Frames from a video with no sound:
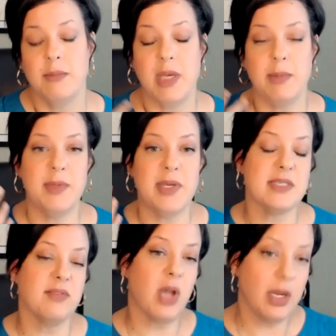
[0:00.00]
maybe
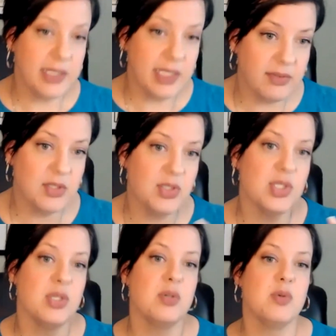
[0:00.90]
because of cognitive
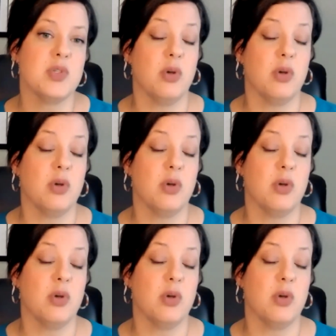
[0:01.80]
issues,